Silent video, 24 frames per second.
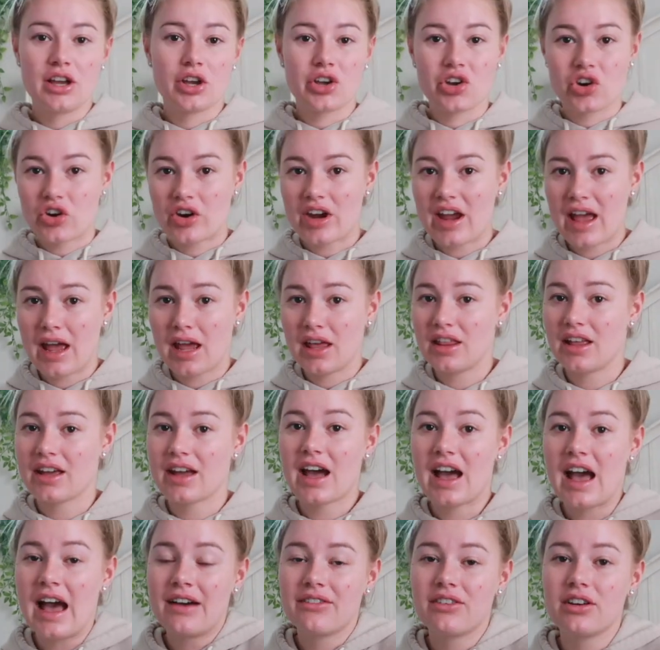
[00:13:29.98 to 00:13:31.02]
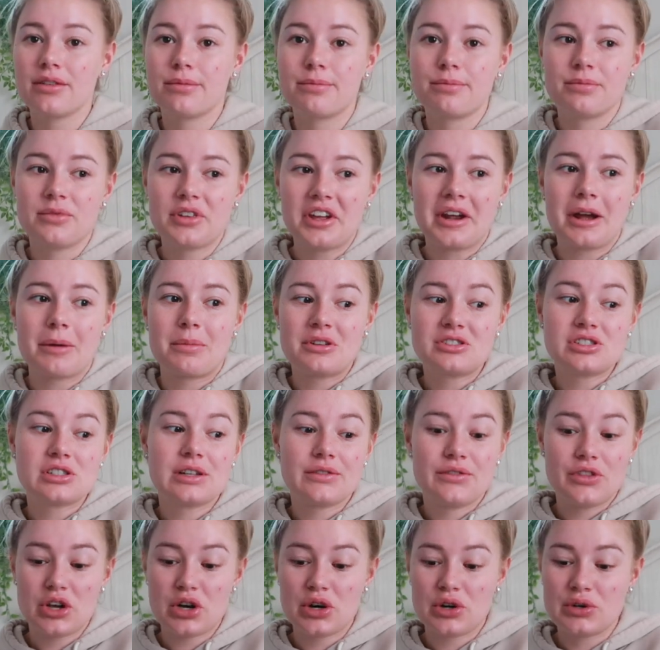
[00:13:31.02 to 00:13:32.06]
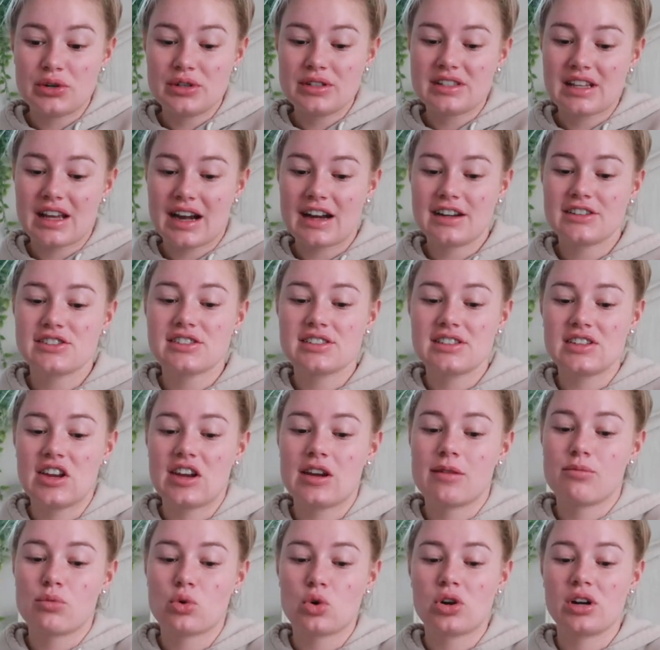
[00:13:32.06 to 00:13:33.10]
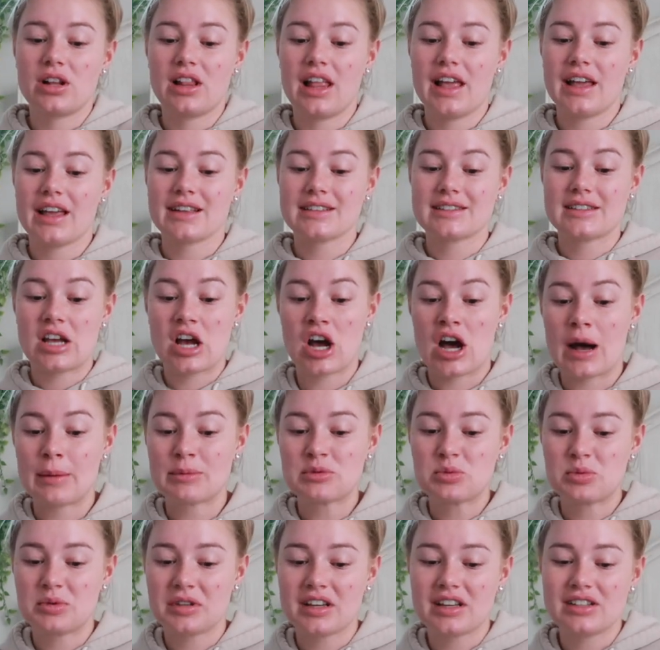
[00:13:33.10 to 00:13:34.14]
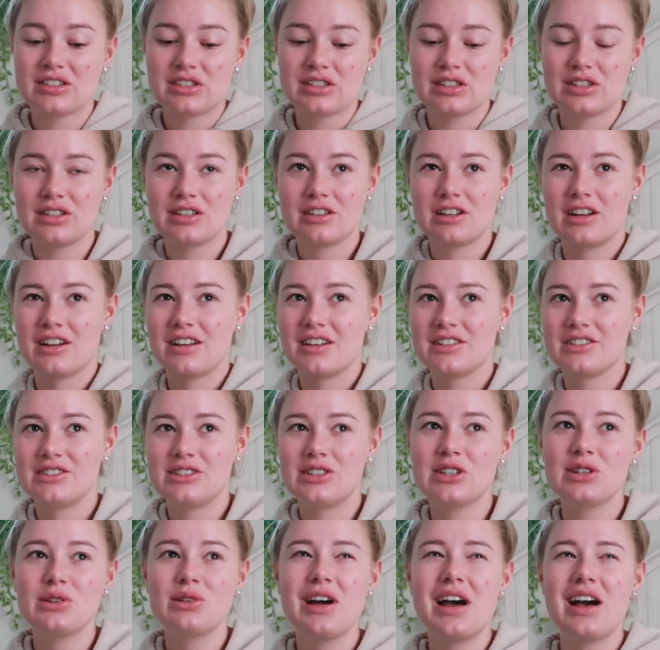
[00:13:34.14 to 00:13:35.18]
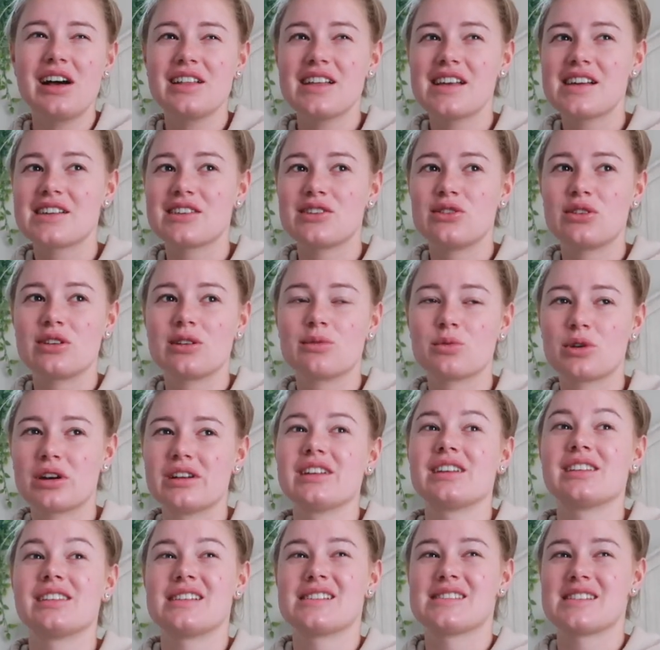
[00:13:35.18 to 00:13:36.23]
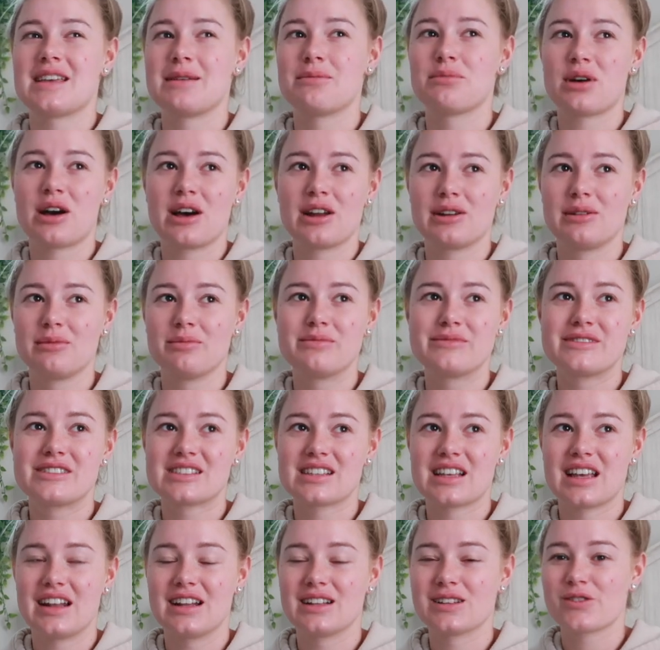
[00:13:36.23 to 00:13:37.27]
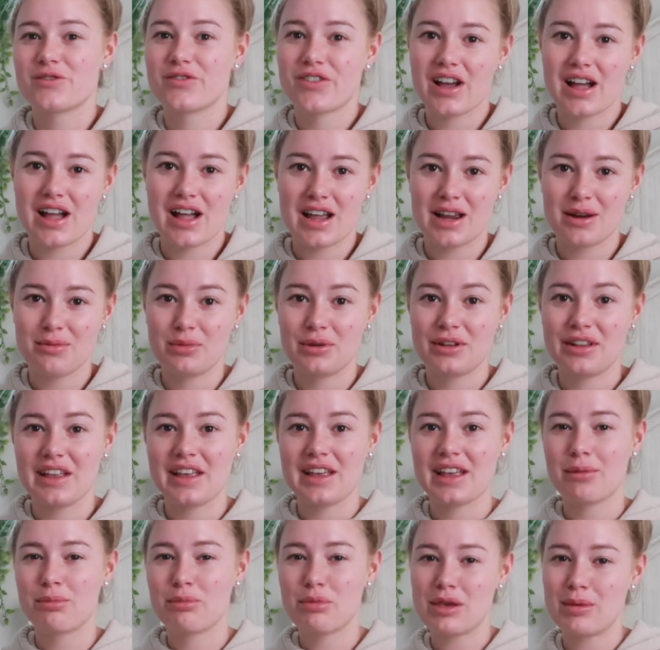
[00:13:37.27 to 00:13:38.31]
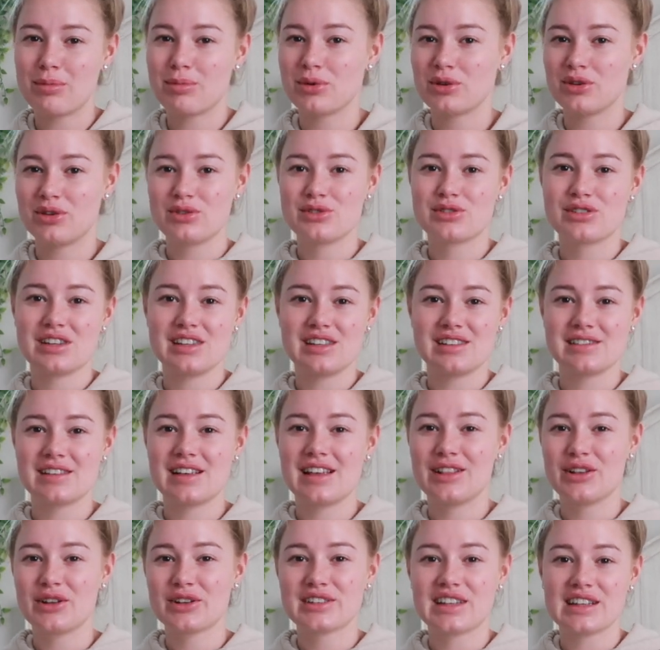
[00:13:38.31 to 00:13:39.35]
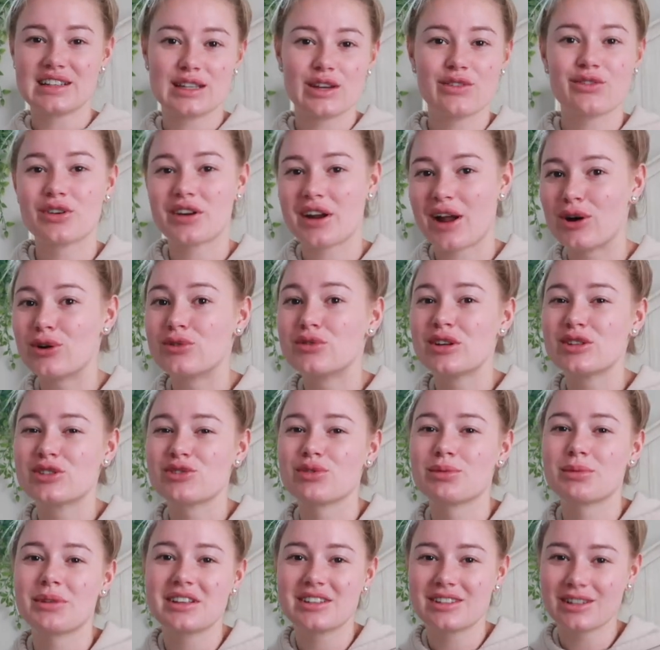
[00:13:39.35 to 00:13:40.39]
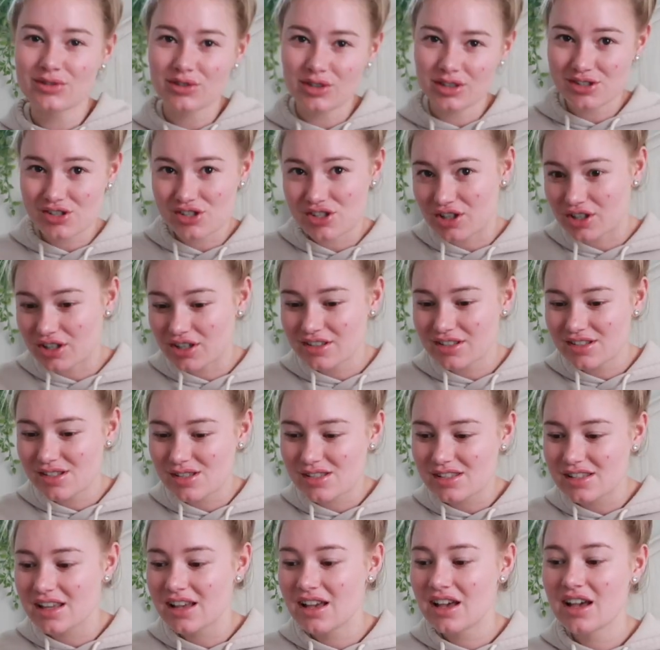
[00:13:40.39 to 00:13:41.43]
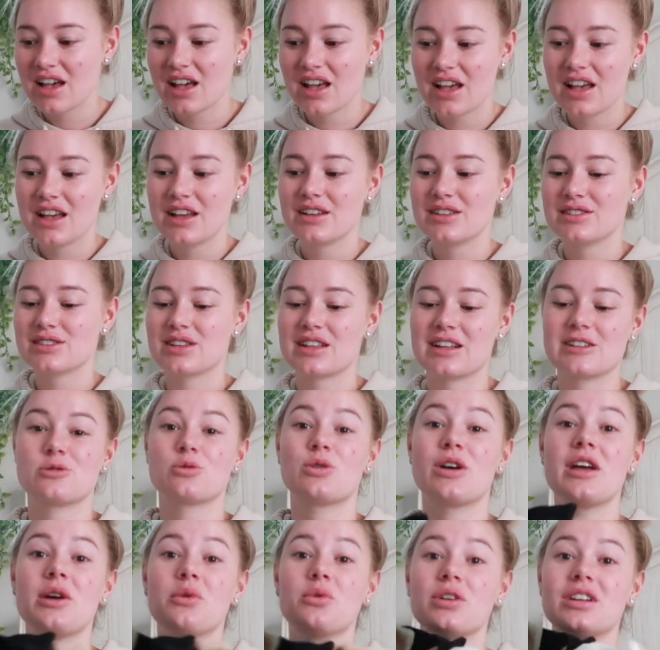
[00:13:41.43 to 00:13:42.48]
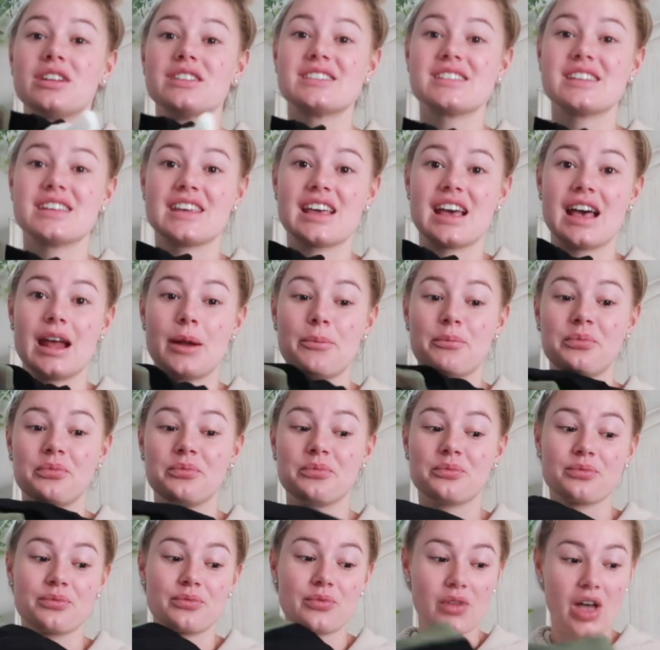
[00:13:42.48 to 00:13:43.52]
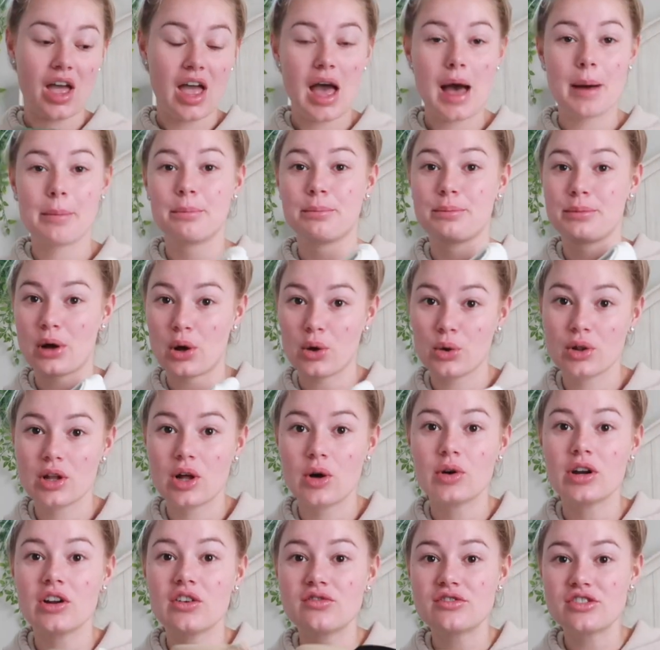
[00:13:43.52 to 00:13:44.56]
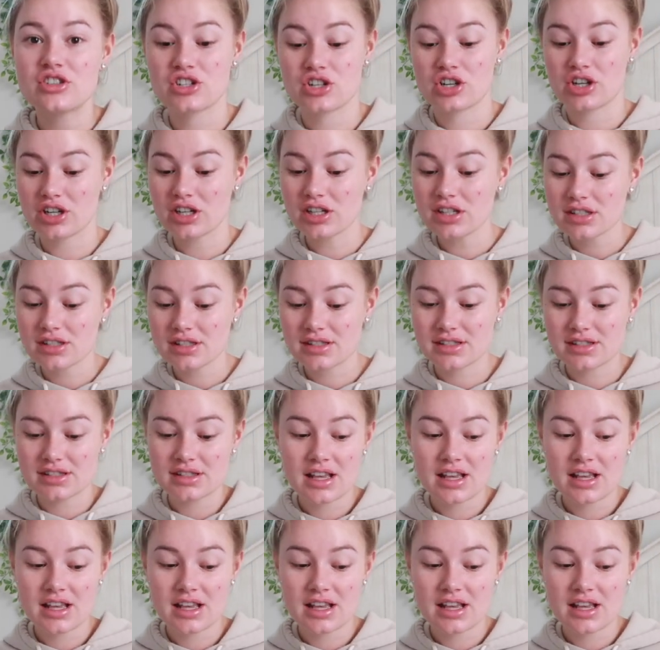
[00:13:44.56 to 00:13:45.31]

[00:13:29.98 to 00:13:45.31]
gray. Like I have a, like a bunch of those and I just needed more like tops because you know how like you can wear like the same bottoms and it's fine but like people usually it looks like different outfits from like different shirts so that's why I wanted to get a boatload of shirts